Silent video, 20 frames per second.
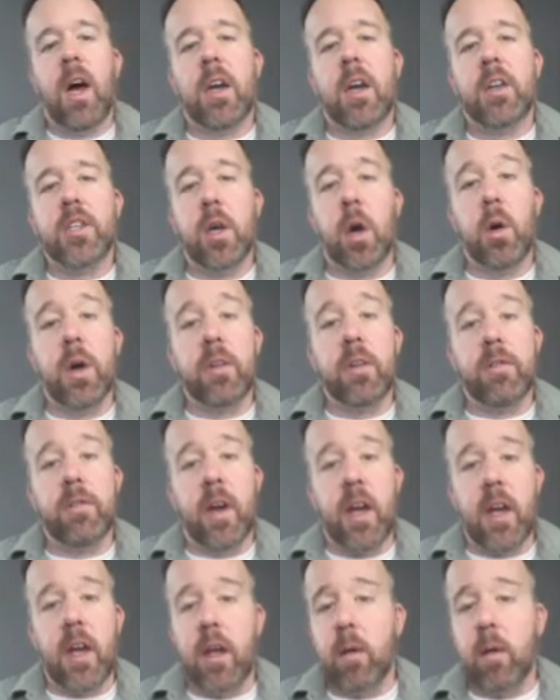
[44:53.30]
So if
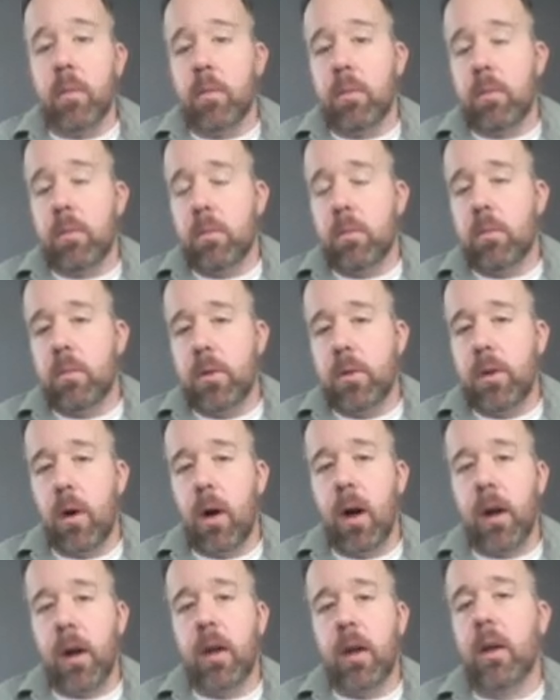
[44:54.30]
a
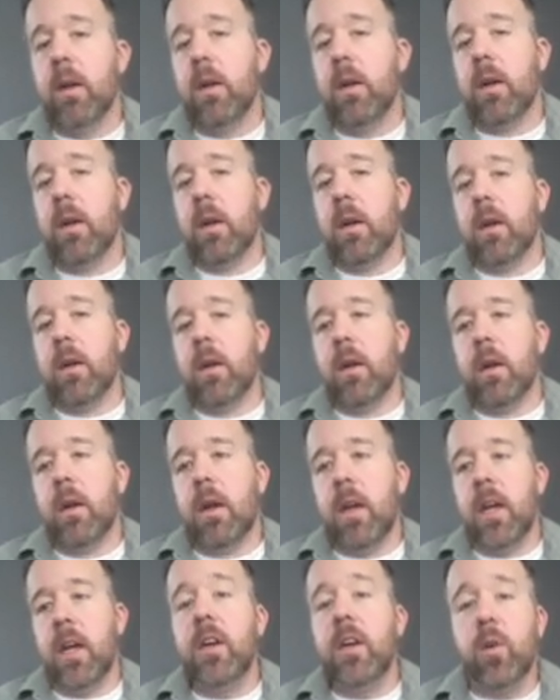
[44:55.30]
drug
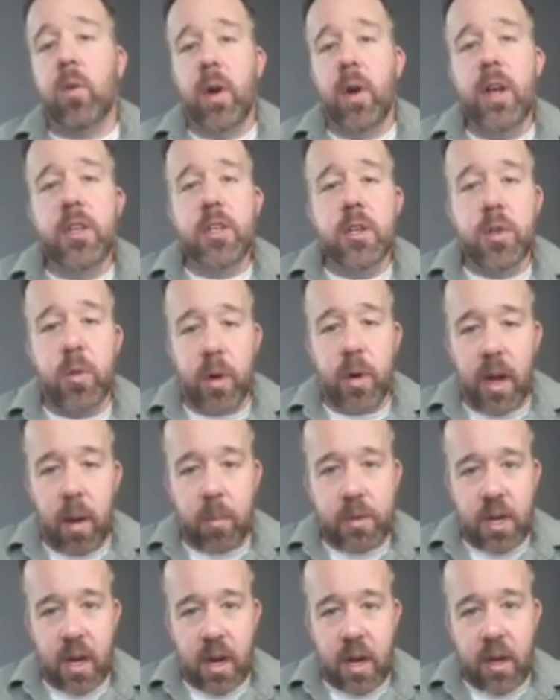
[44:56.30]
increases
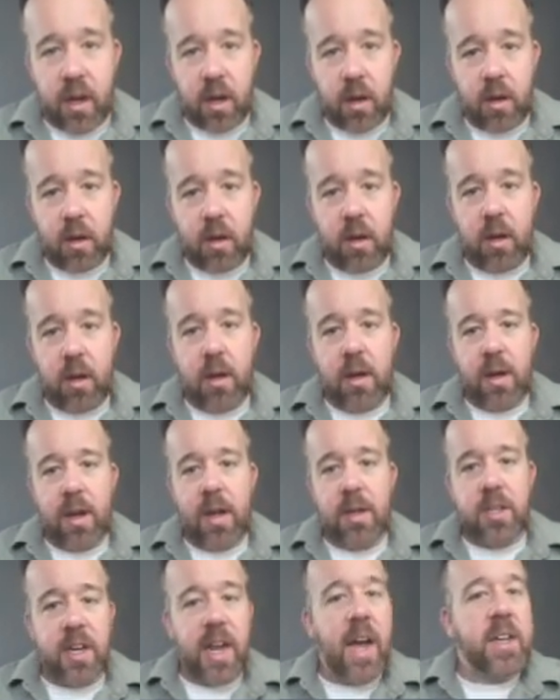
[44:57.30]
reuptake,
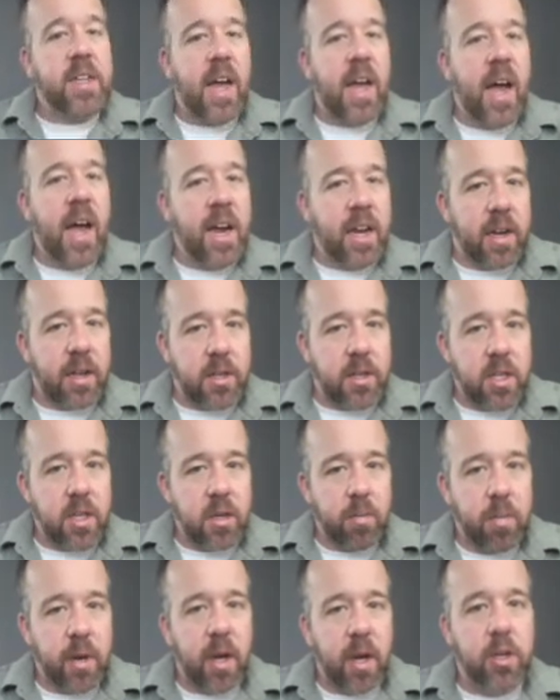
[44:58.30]
it's an antagonist
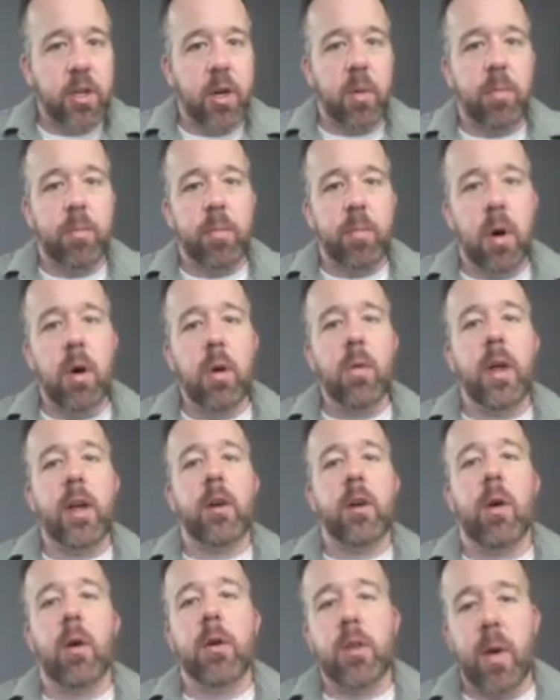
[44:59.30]
because you're pulling
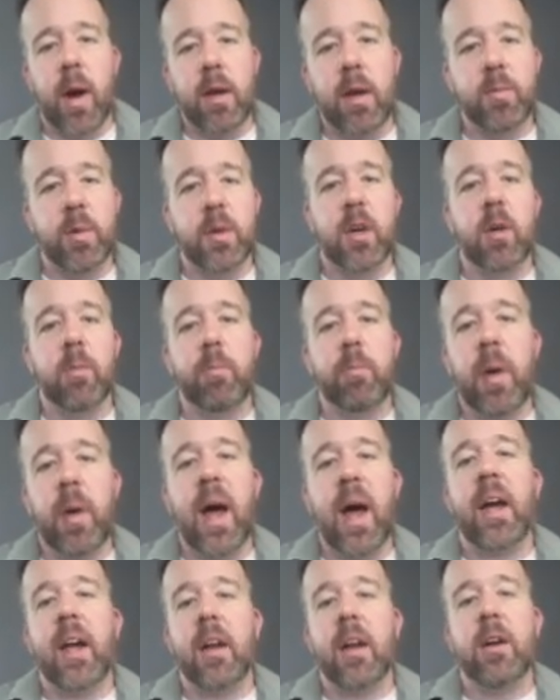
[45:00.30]
neurotransmitter
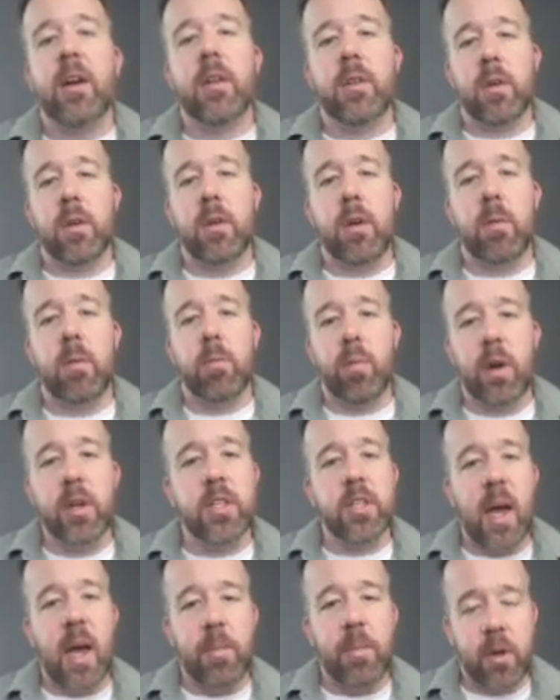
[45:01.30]
back into the
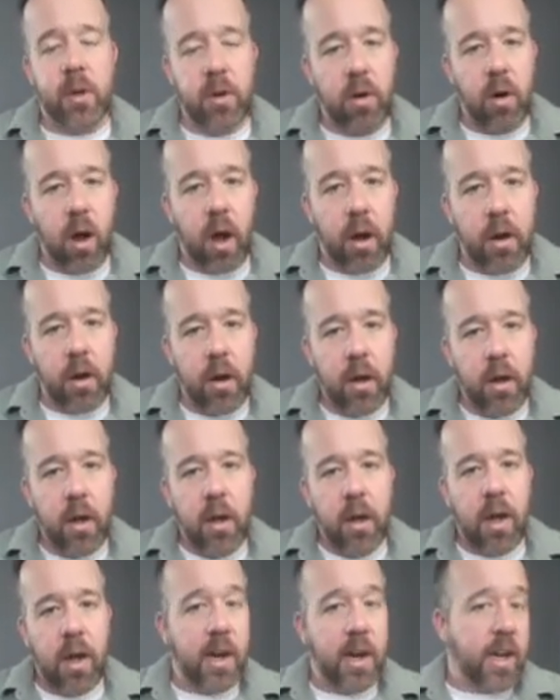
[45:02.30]
presynaptic neuron,
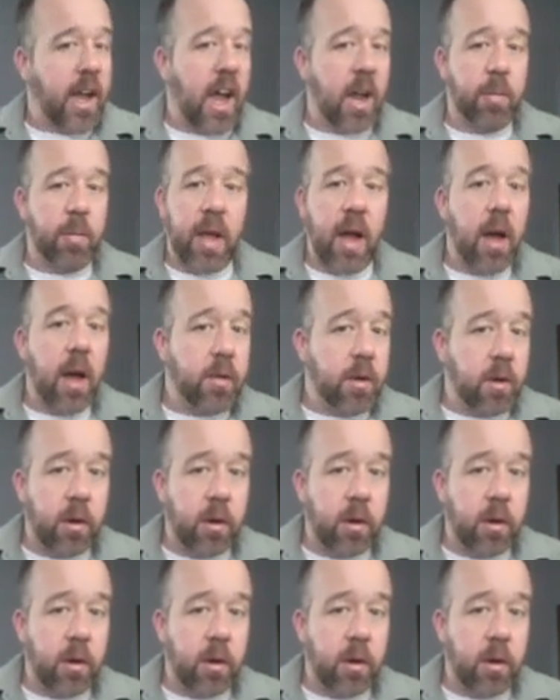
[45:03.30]
and it can't be out there